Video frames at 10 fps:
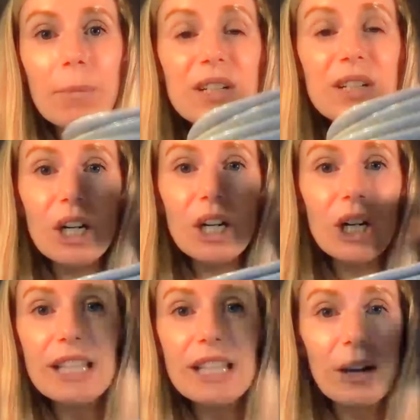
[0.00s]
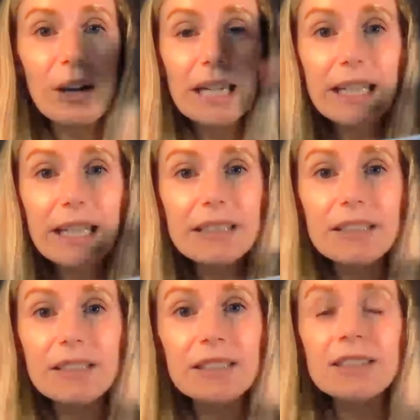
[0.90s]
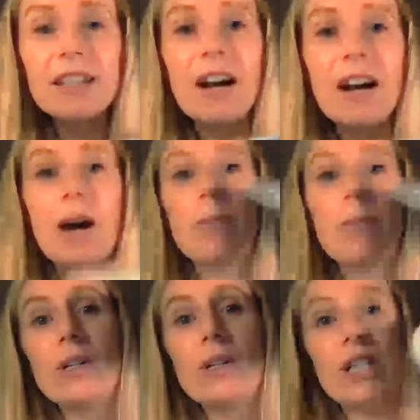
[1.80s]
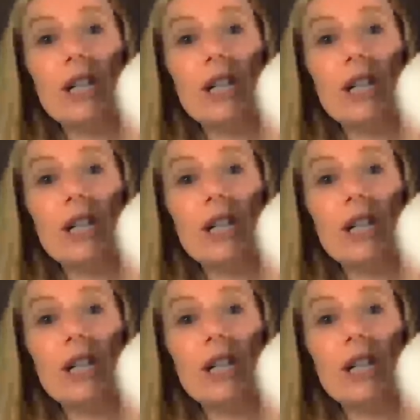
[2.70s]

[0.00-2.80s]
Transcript: My dinner is now eaten. I pushed